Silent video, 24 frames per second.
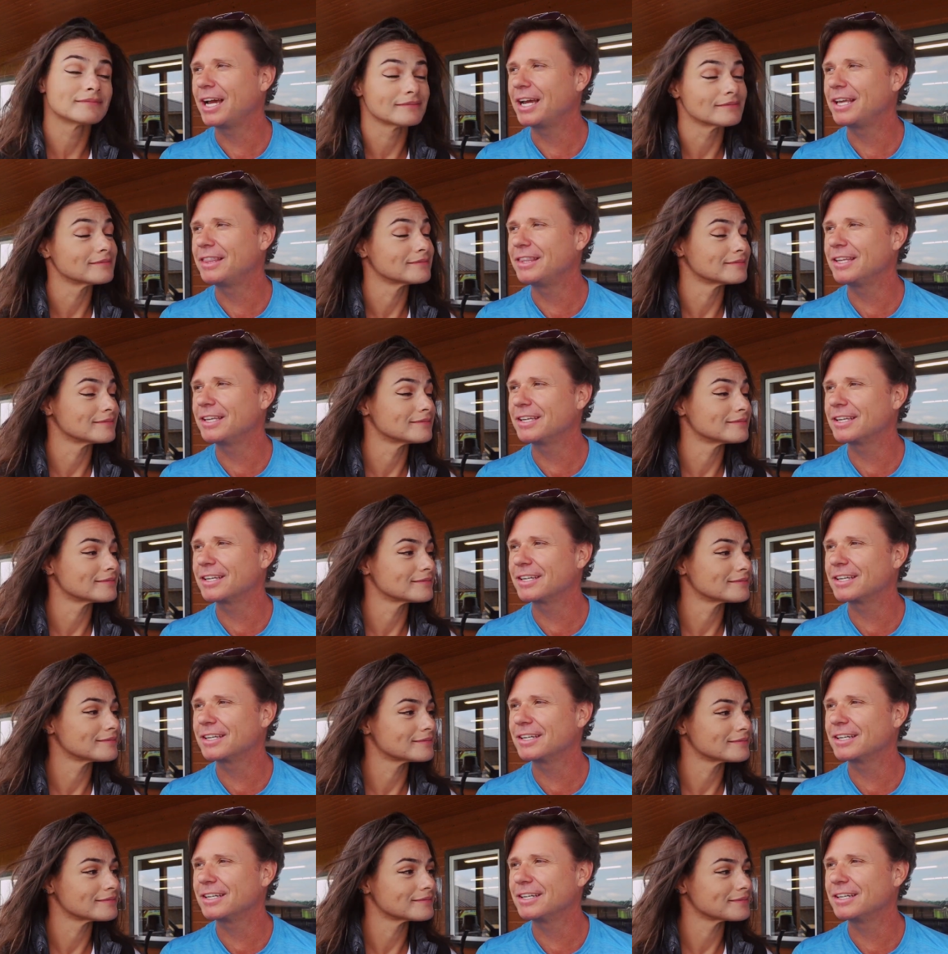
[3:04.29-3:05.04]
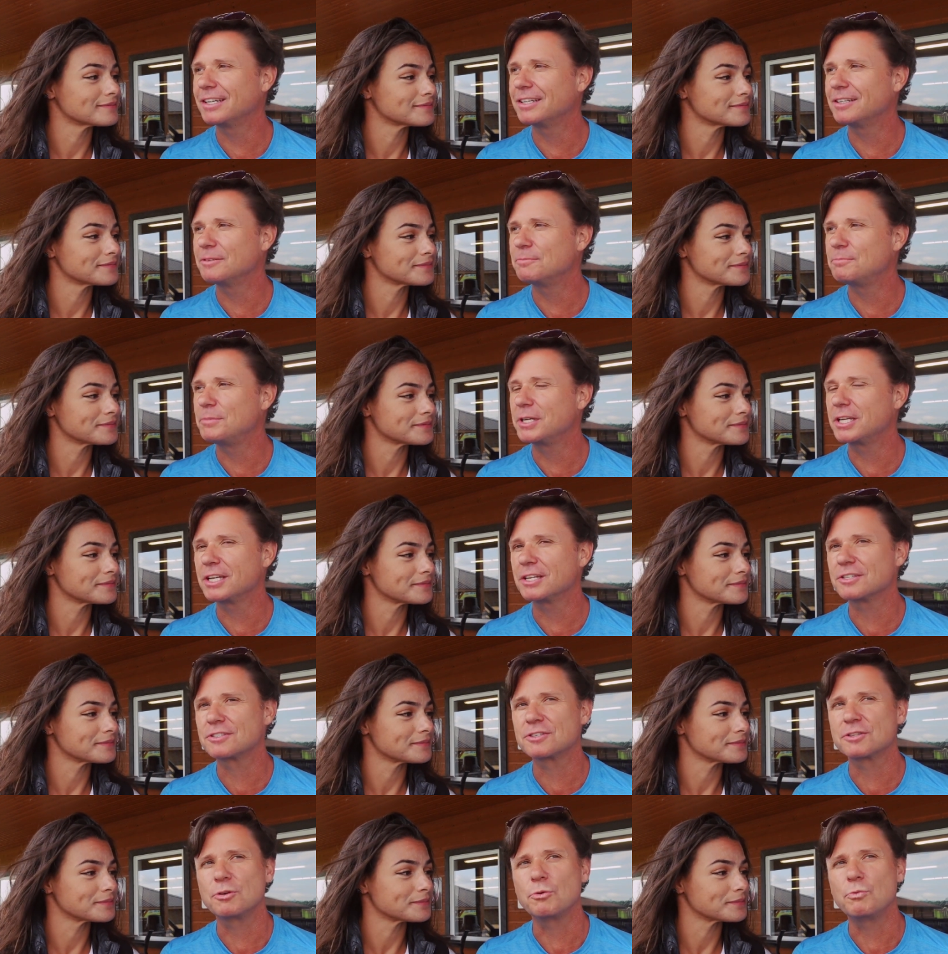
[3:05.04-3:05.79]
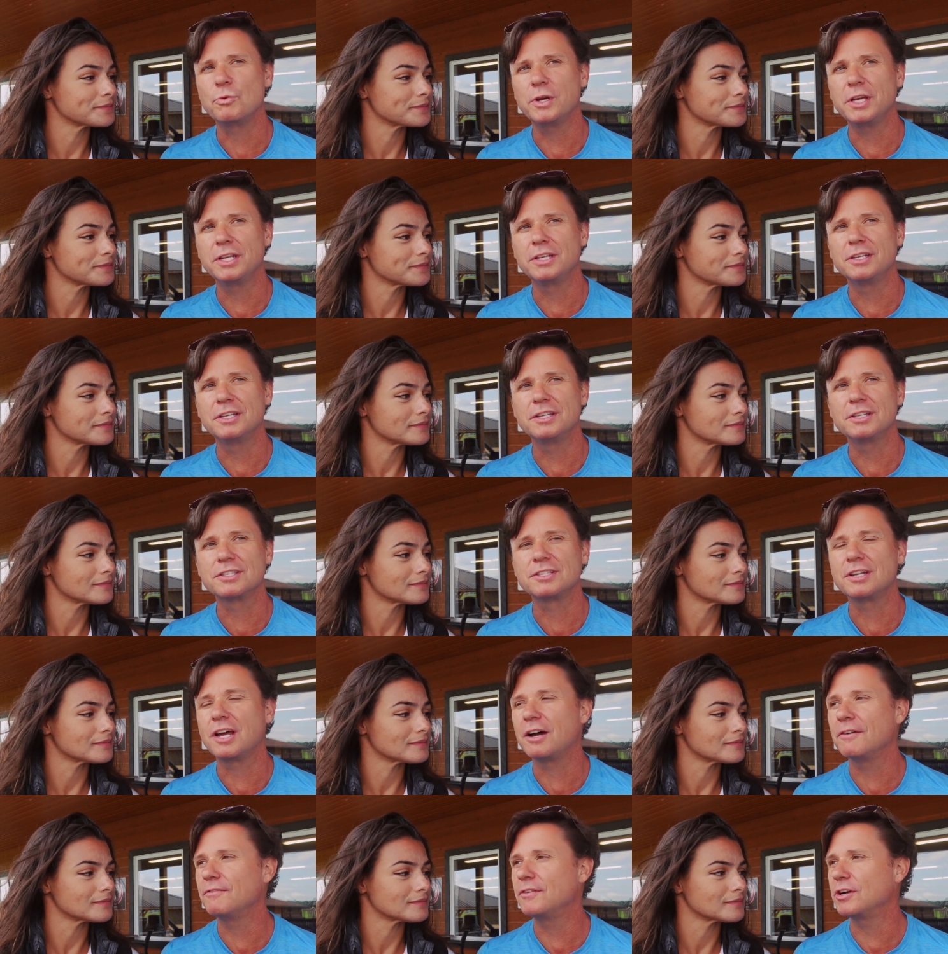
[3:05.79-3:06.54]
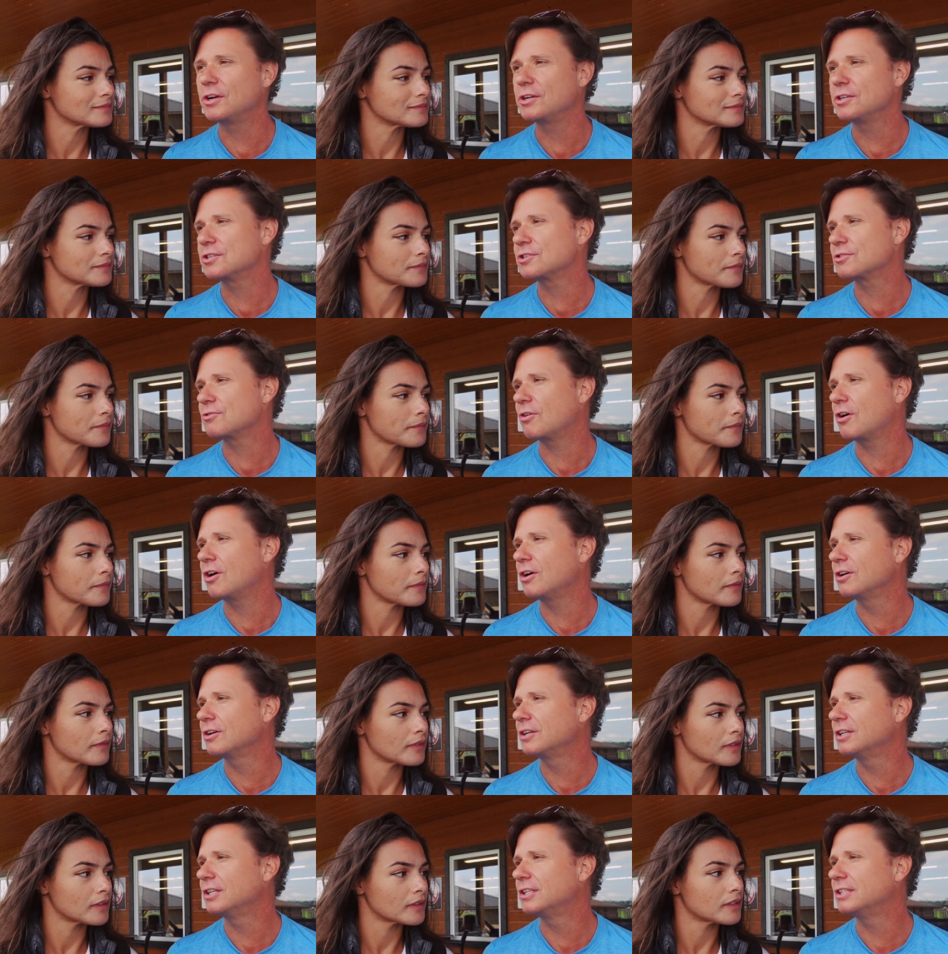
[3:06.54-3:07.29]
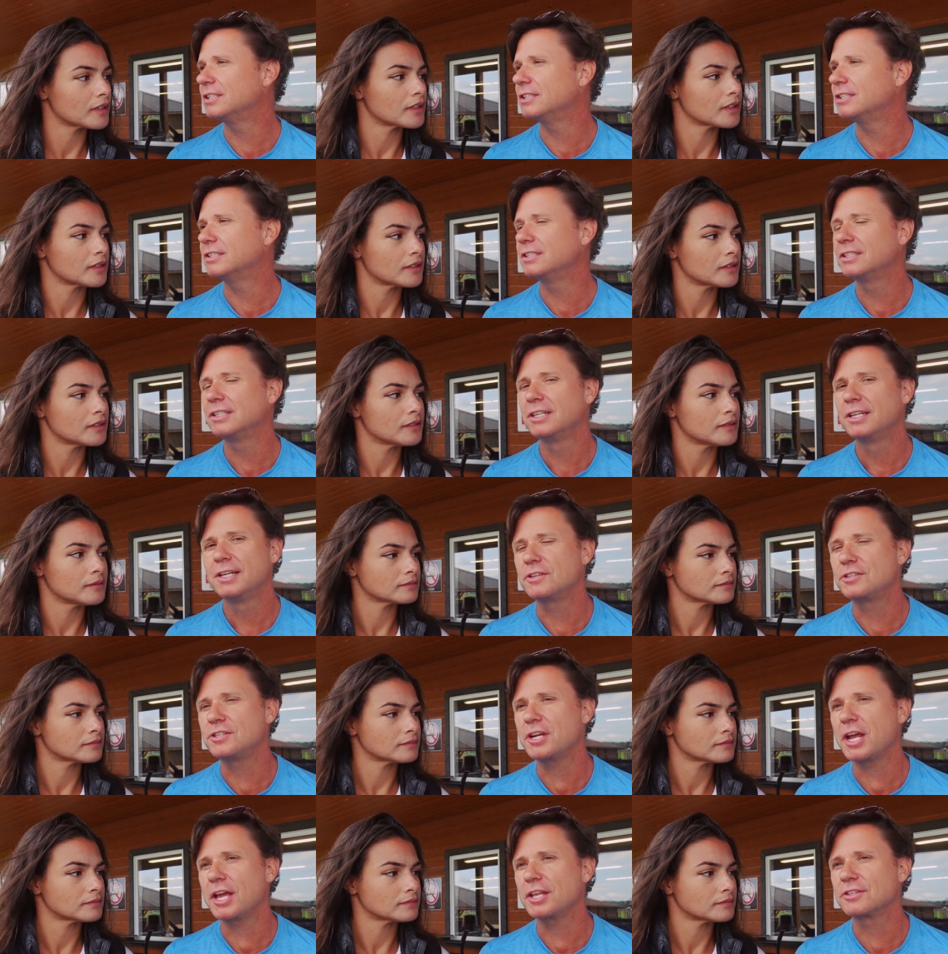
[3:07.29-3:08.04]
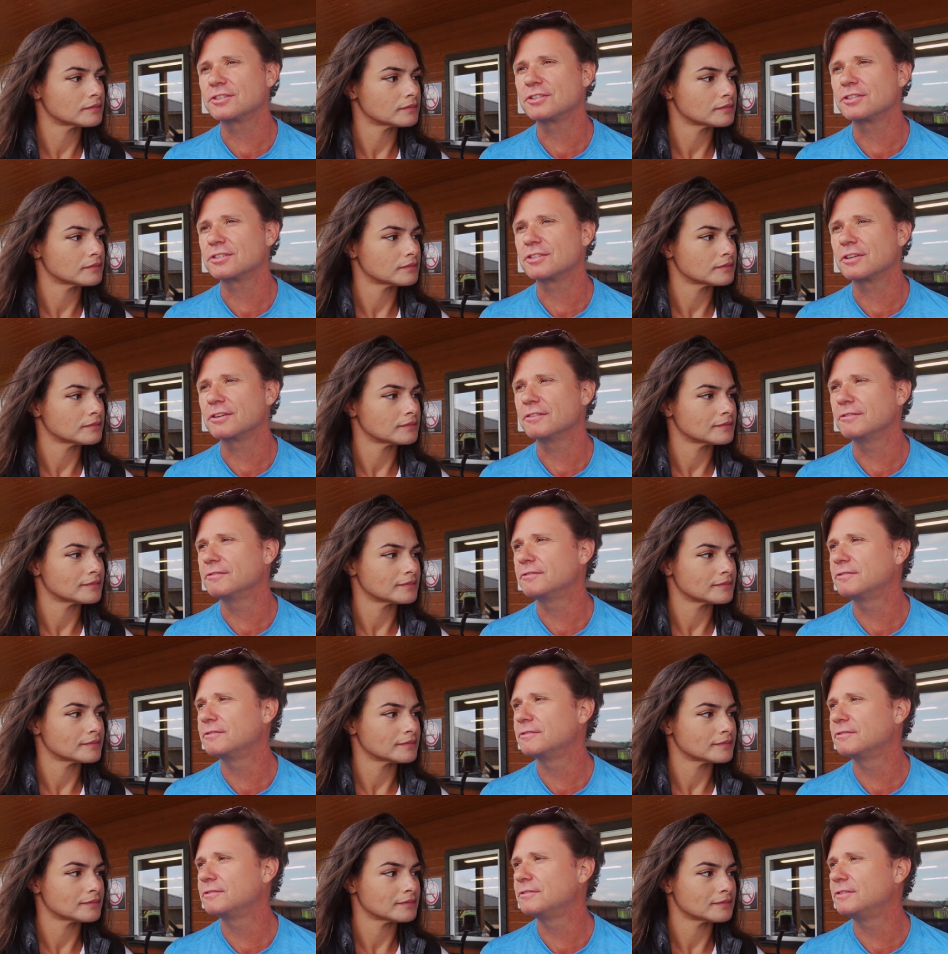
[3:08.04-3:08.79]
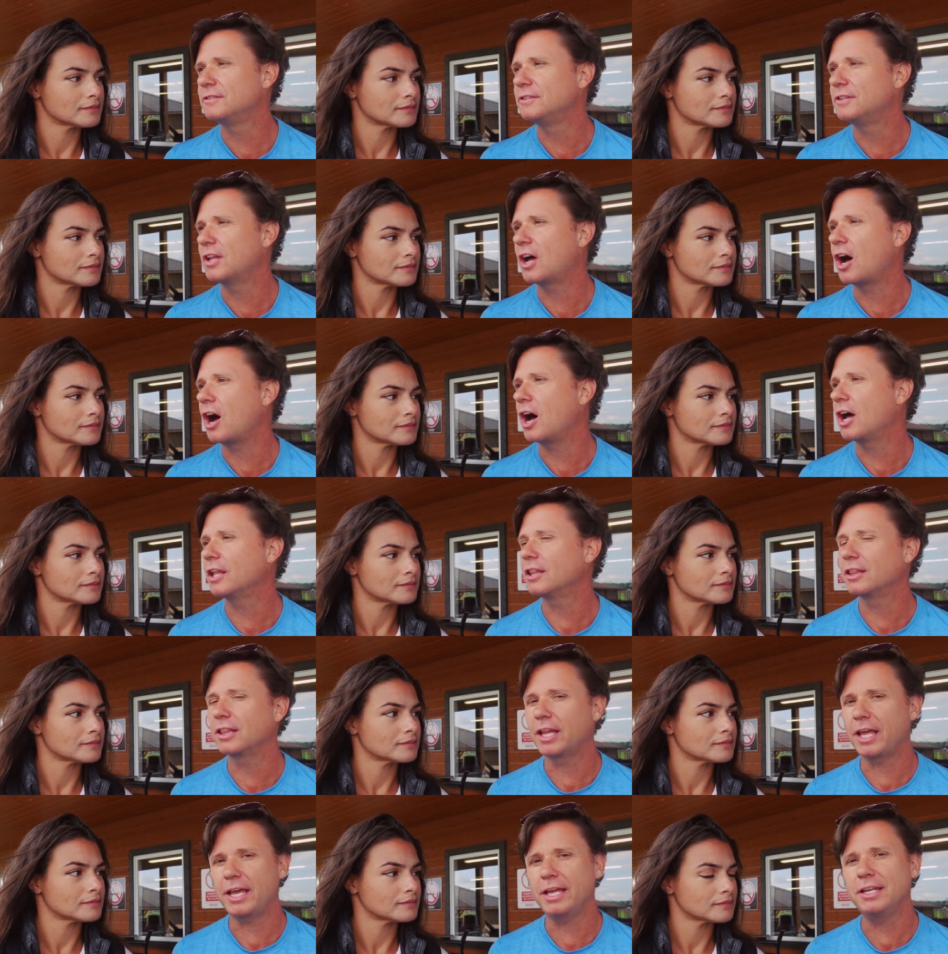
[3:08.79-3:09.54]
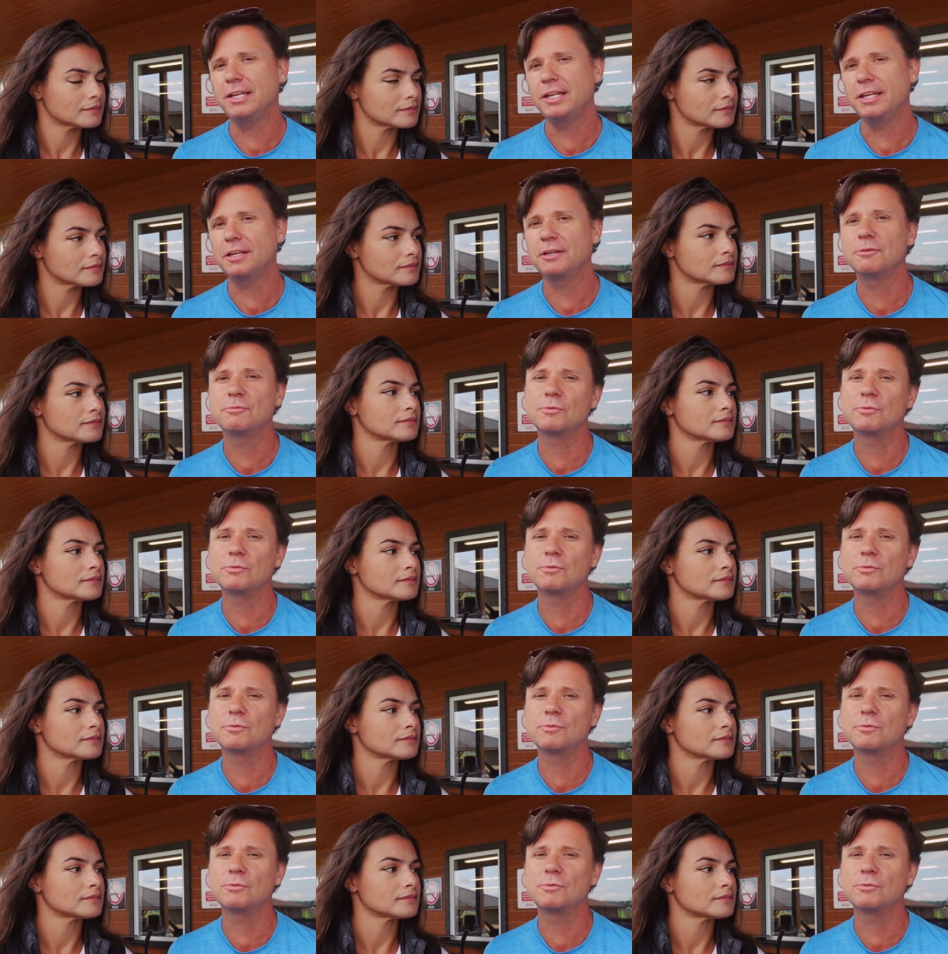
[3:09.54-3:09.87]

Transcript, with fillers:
Speaker 1: I think uh, because the wind is not very strong and the chances of not landing